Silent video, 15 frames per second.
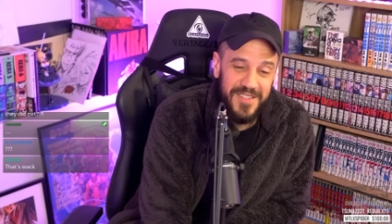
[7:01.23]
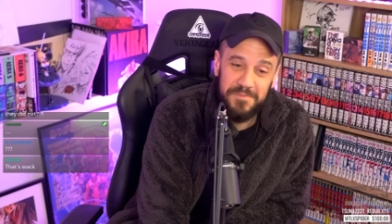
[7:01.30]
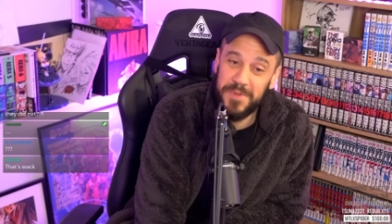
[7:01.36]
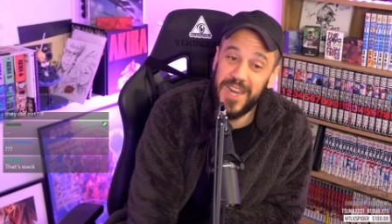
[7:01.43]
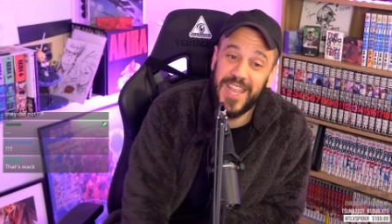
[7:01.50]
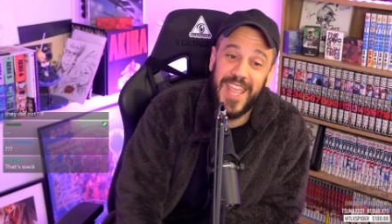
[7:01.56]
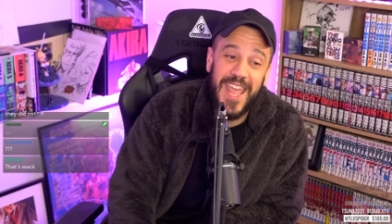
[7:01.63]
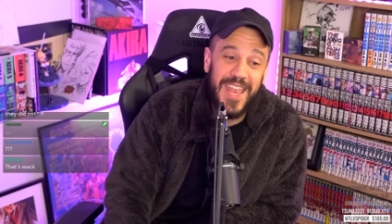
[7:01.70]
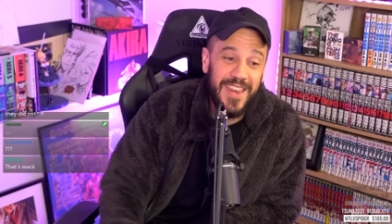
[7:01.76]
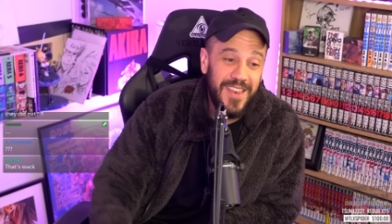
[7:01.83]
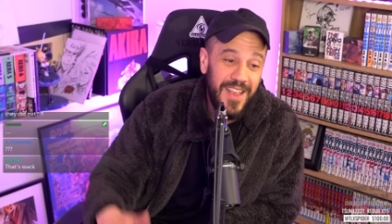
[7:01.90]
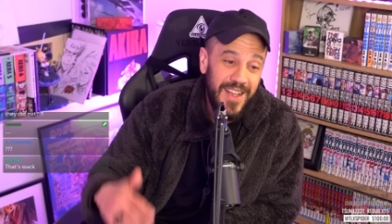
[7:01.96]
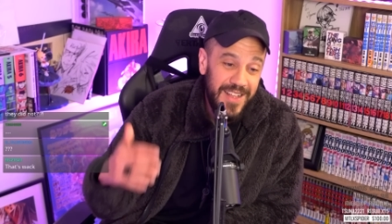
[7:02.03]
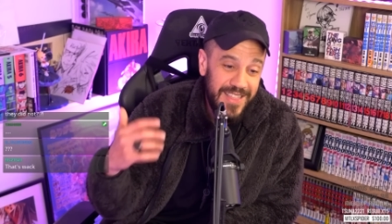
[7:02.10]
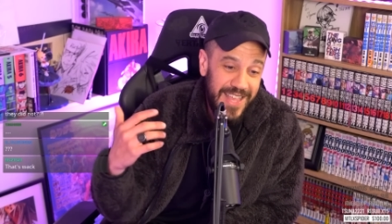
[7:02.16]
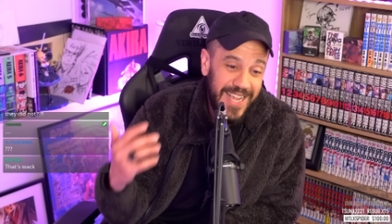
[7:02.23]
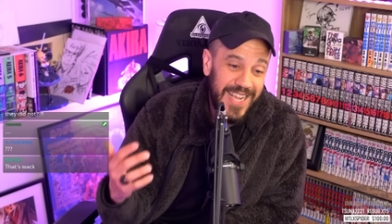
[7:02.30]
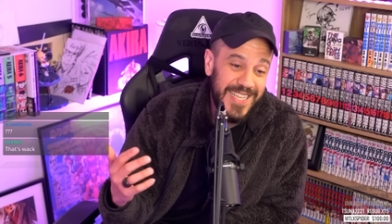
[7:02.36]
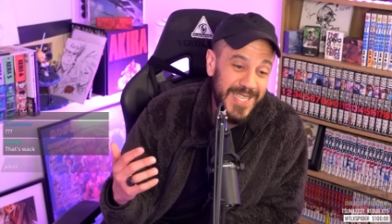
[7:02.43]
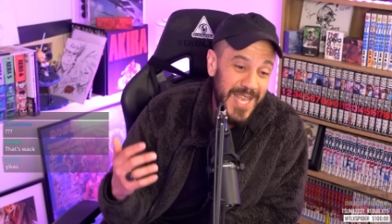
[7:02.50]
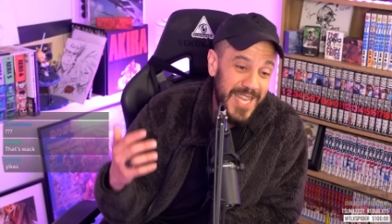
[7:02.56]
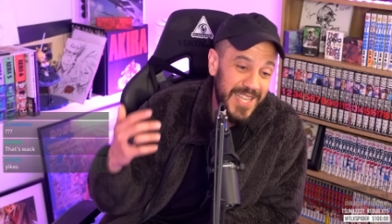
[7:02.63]
But again, like I
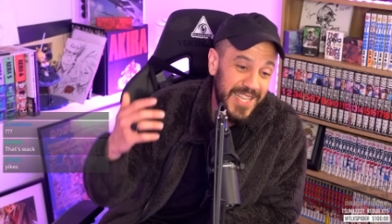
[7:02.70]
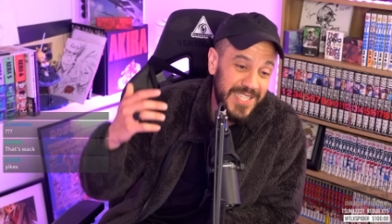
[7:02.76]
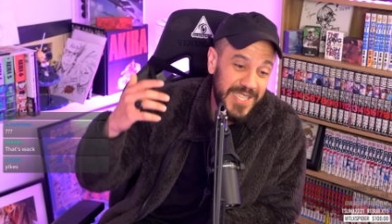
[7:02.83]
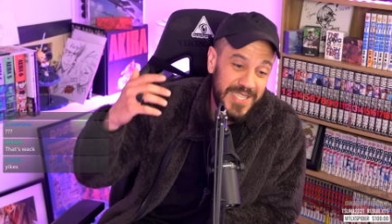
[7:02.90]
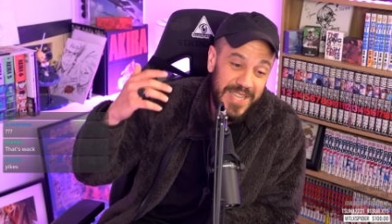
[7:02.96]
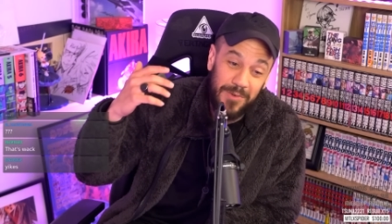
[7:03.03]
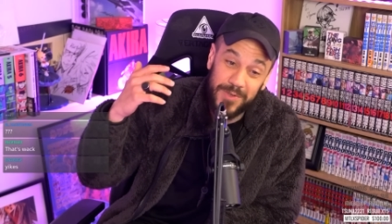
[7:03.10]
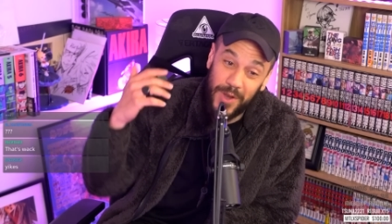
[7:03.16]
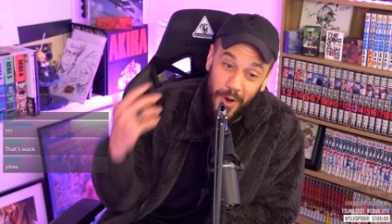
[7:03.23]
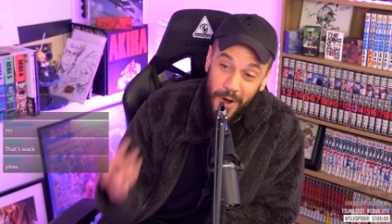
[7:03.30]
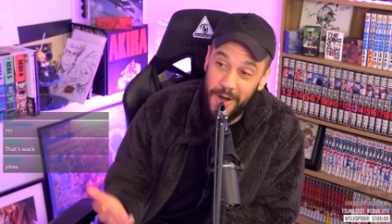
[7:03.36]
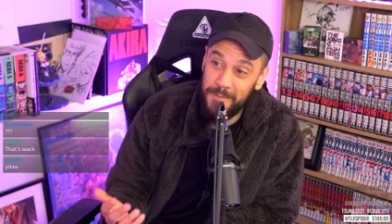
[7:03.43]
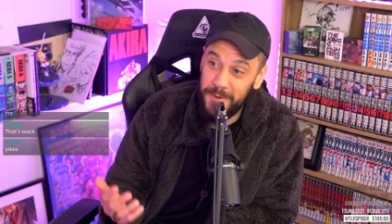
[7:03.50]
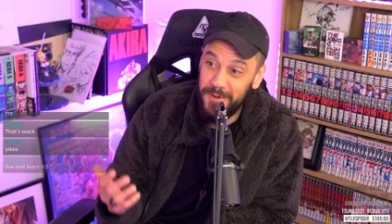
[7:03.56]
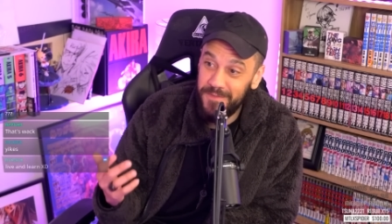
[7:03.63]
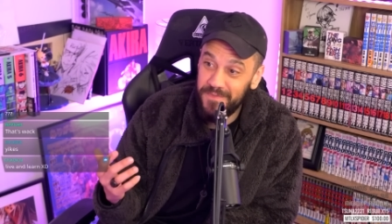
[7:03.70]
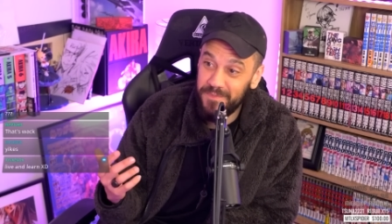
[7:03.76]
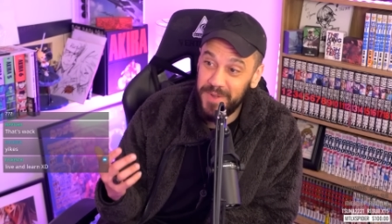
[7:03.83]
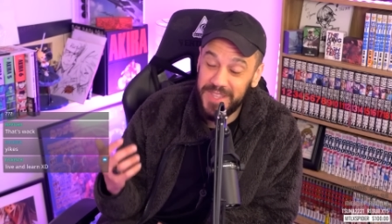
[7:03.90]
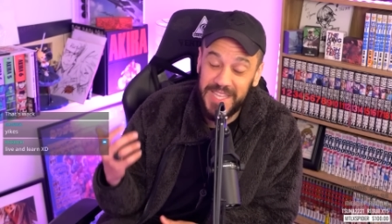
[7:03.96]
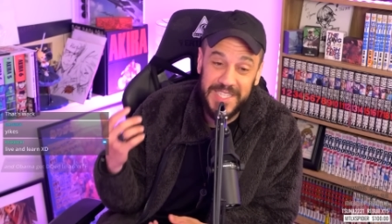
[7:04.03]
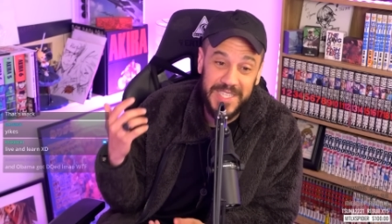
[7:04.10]
said, this is that was horrible,
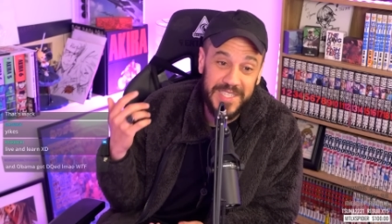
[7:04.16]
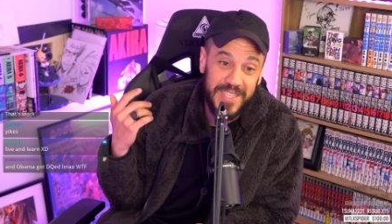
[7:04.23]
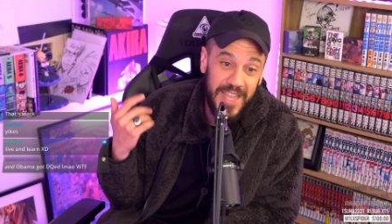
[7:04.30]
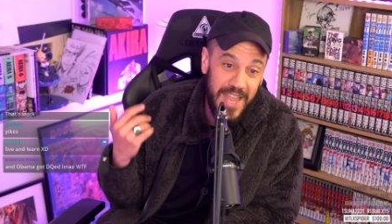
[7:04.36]
but this is